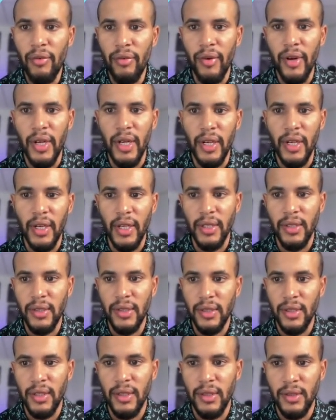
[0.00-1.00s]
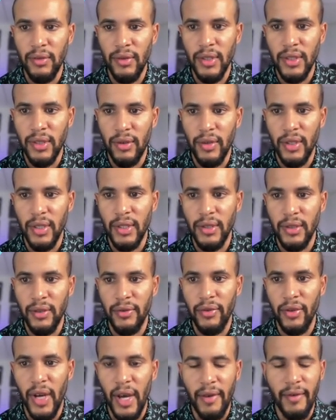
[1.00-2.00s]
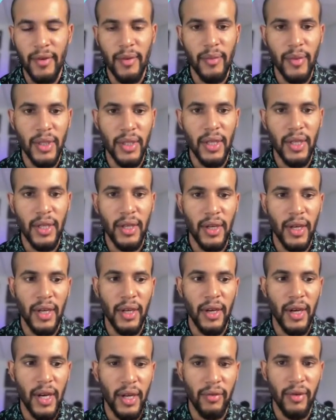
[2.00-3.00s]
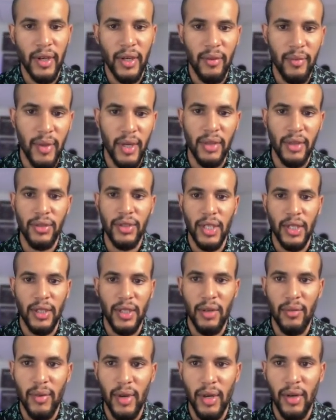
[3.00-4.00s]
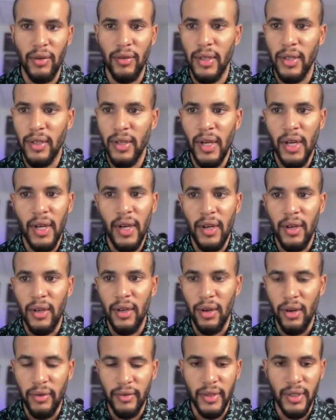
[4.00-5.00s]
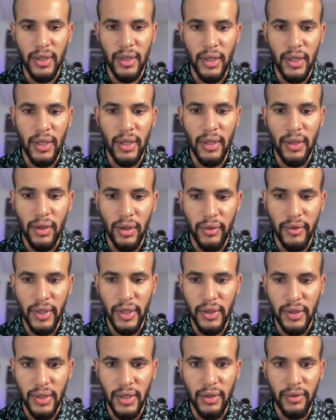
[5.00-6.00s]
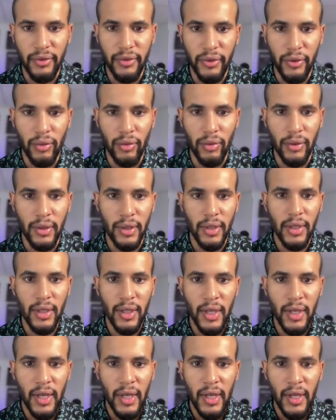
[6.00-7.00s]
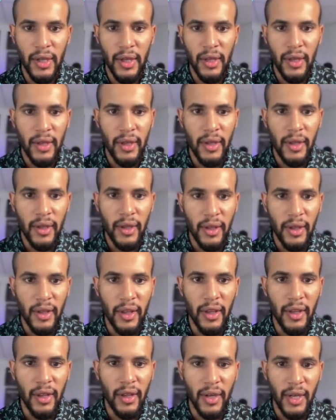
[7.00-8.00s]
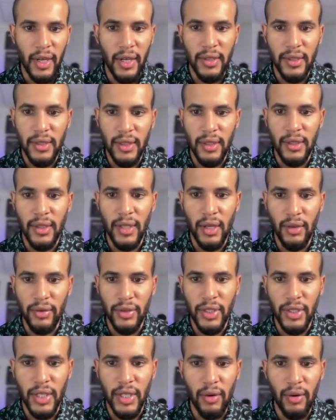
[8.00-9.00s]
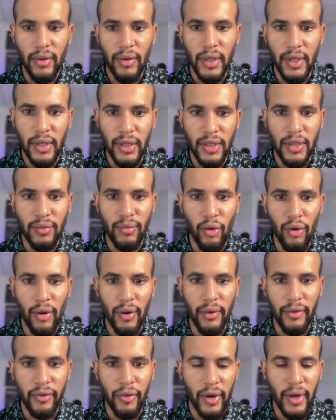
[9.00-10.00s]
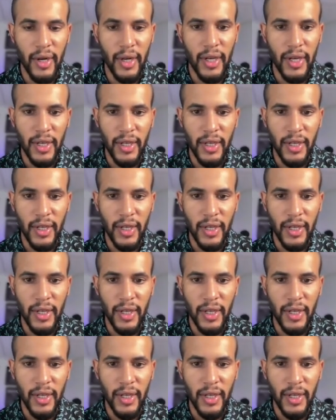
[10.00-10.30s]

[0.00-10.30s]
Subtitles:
Really nice restaurant. If you haven't been there, I highly recommend check them out. Love their seafood. And like I said, downtown is more for